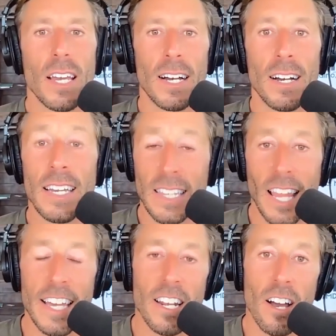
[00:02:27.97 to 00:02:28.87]
uh, in
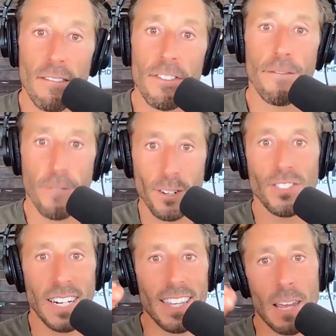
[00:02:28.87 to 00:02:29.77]
light of the first
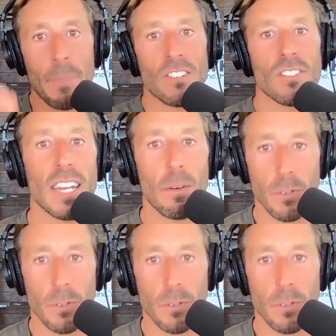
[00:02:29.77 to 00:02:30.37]
study that I mentioned today,